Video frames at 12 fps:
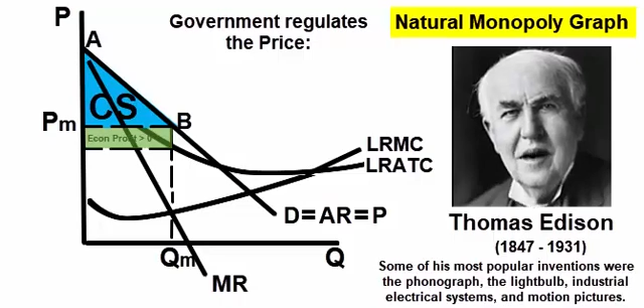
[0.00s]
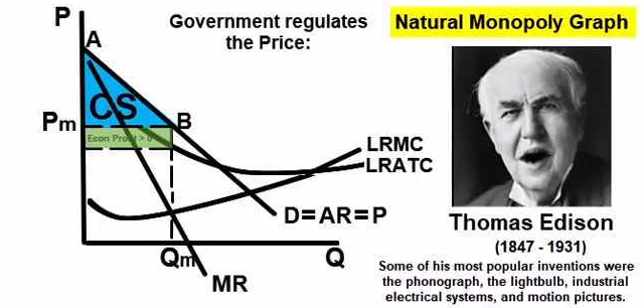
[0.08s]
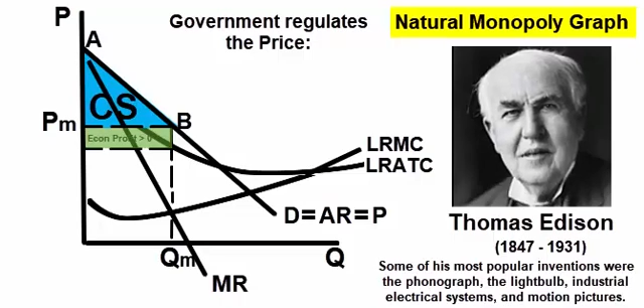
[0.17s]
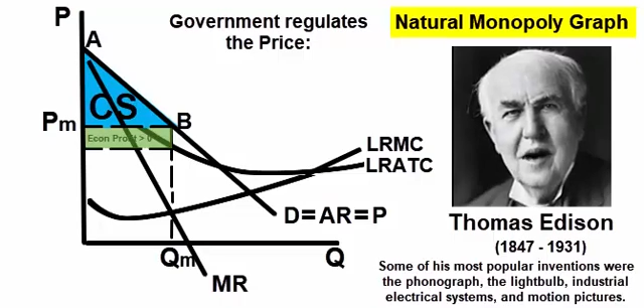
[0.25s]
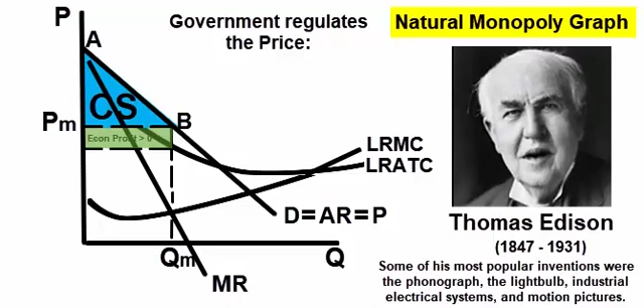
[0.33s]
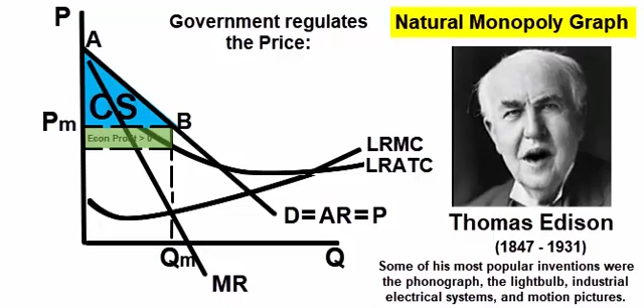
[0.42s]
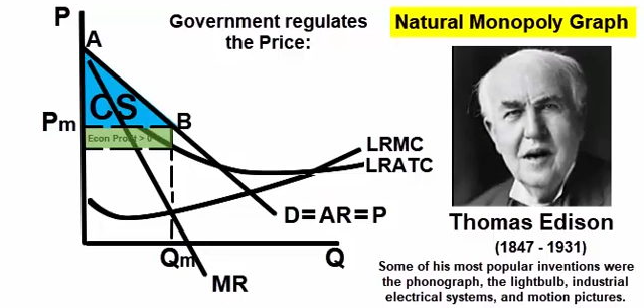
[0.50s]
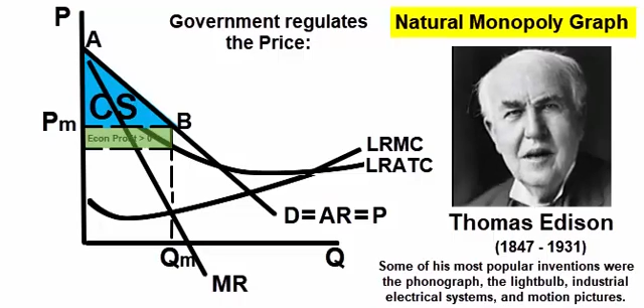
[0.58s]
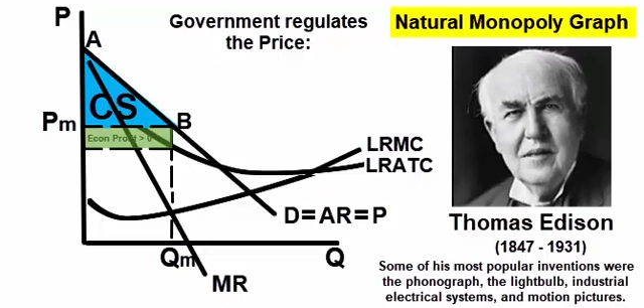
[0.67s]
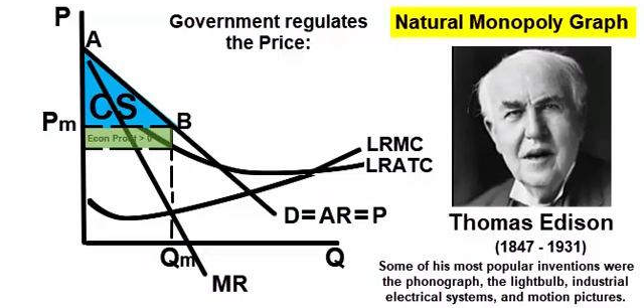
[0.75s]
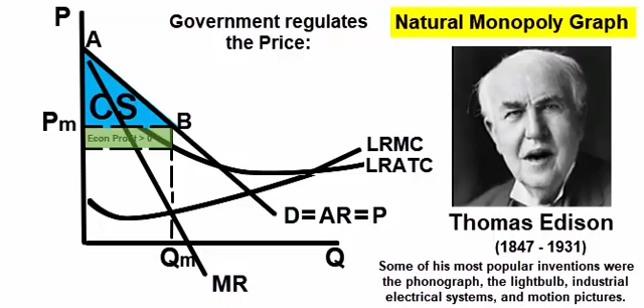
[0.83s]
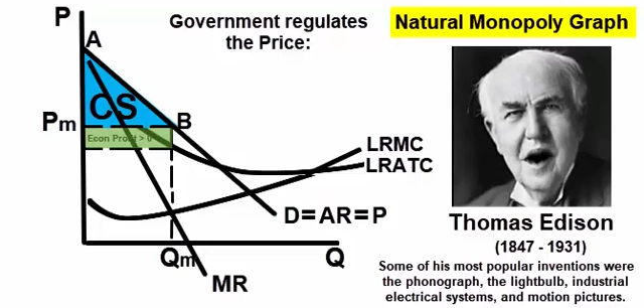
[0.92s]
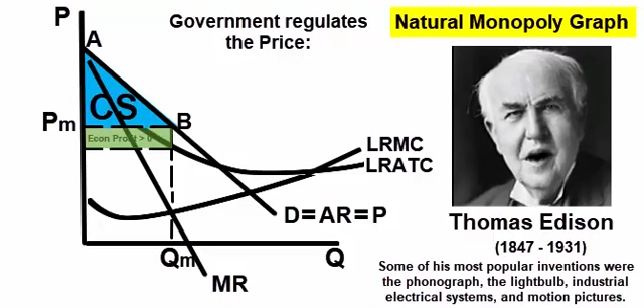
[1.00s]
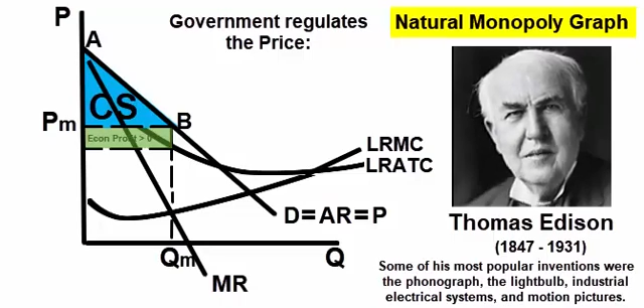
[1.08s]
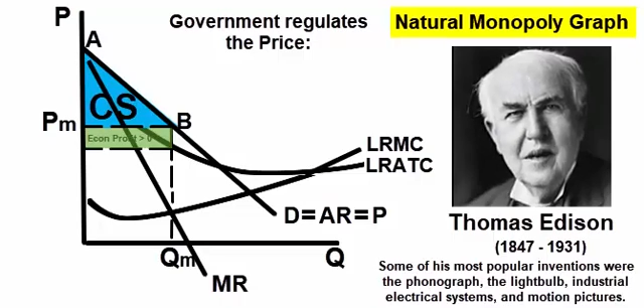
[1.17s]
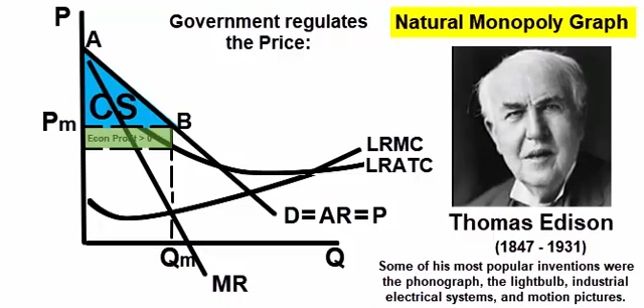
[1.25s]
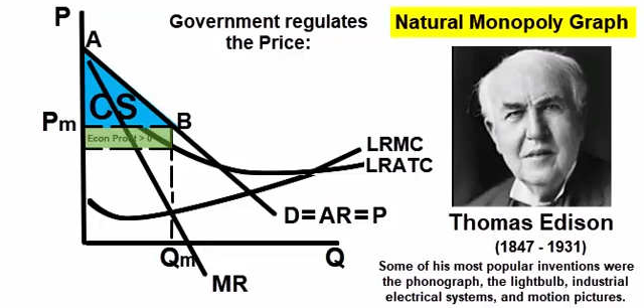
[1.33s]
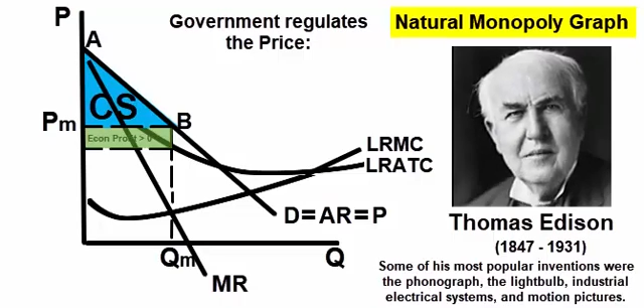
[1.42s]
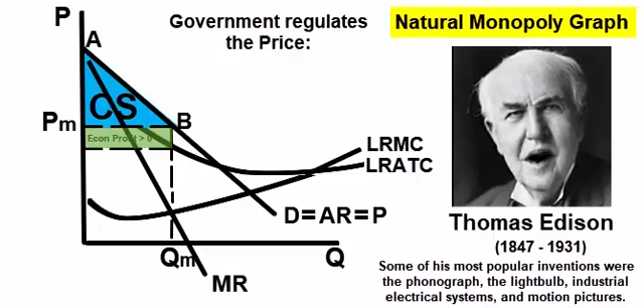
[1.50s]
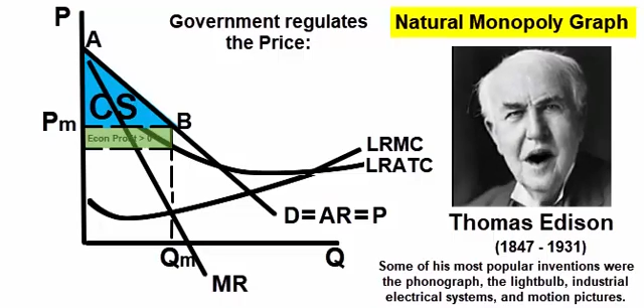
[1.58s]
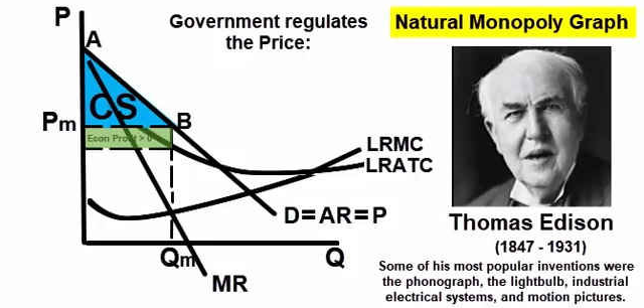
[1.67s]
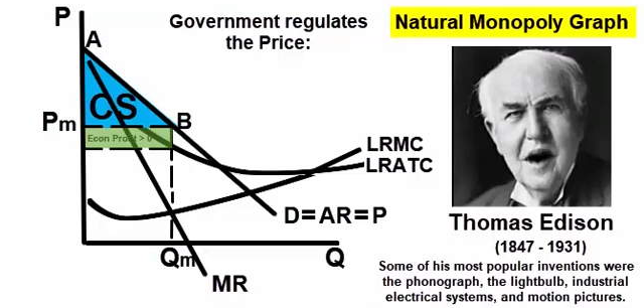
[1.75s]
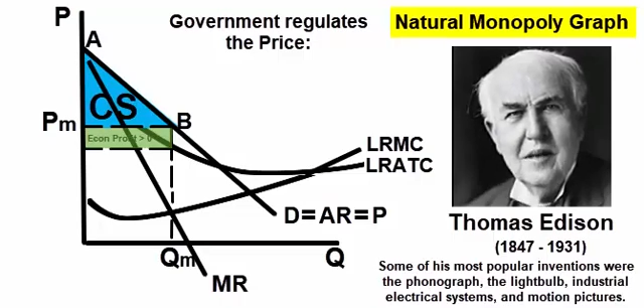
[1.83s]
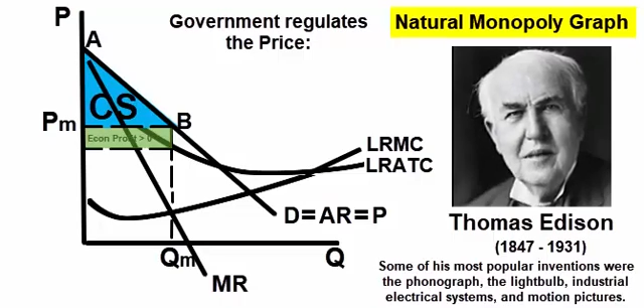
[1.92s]
regulating monopoly
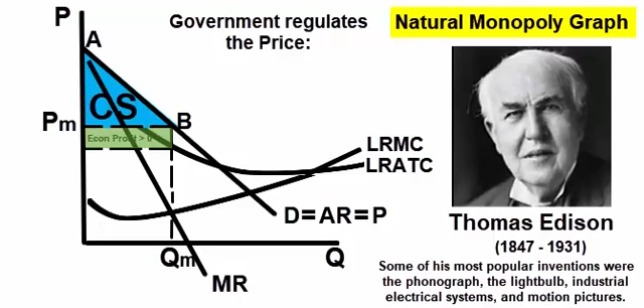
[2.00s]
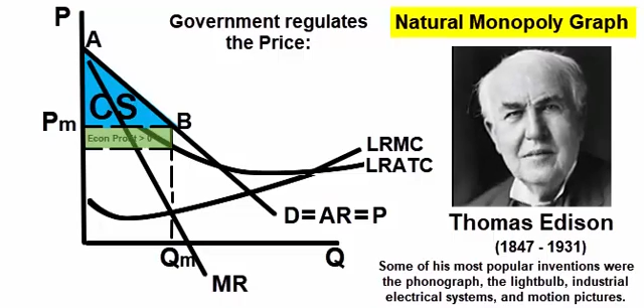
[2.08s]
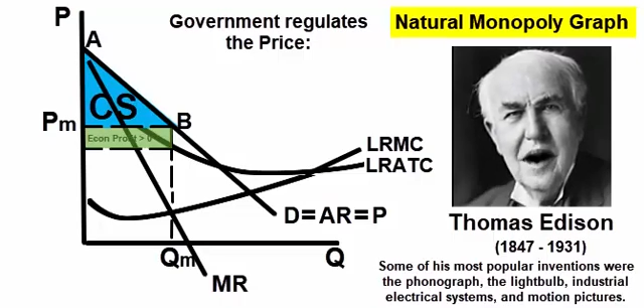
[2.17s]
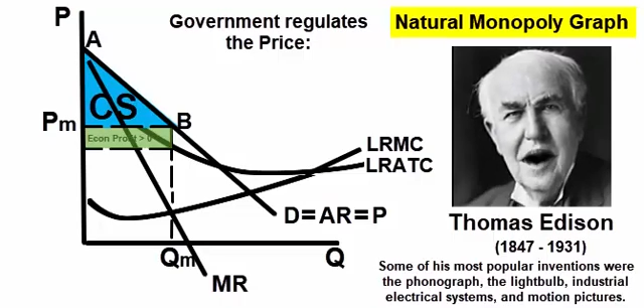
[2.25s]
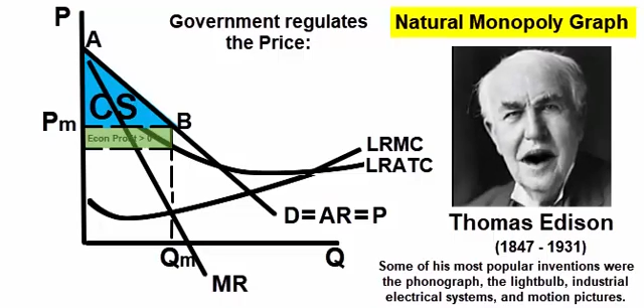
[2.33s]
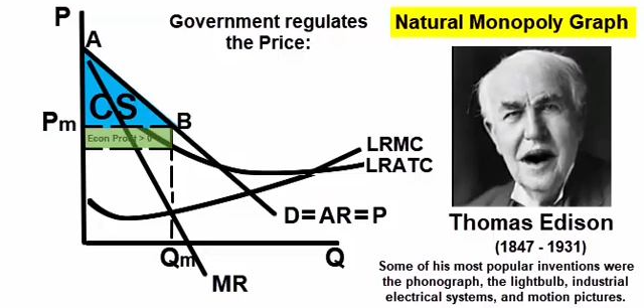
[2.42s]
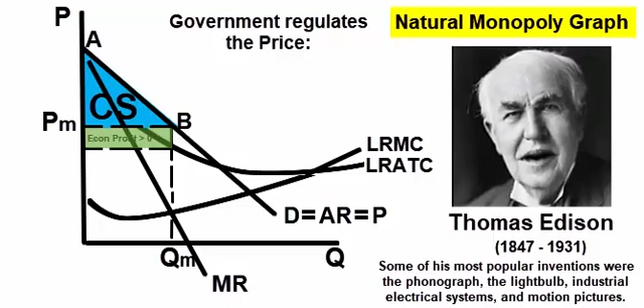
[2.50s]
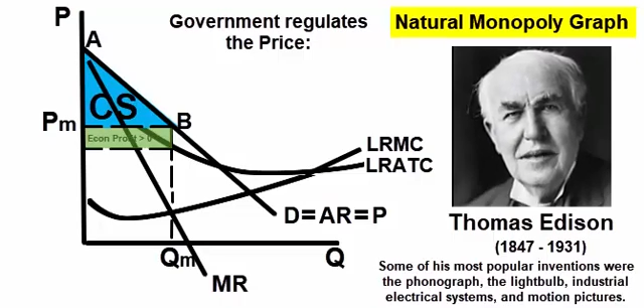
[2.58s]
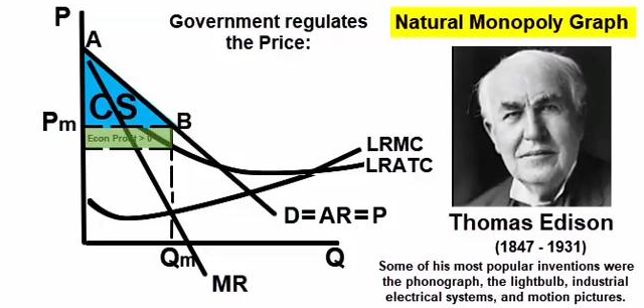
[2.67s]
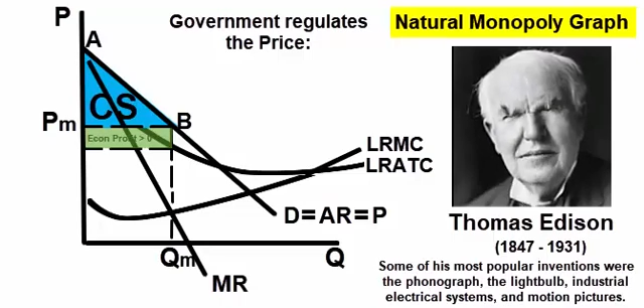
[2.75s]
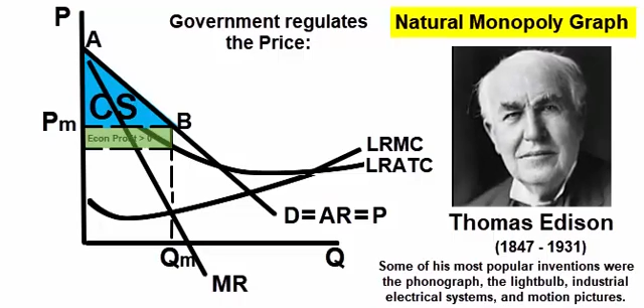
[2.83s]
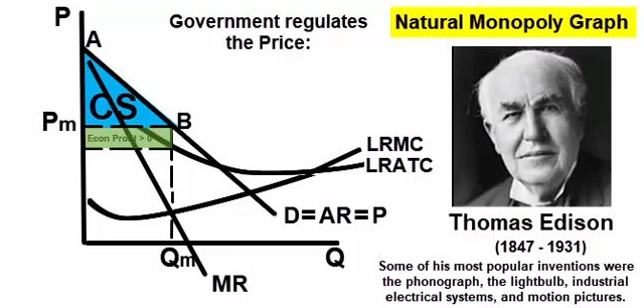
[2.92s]
pricing are: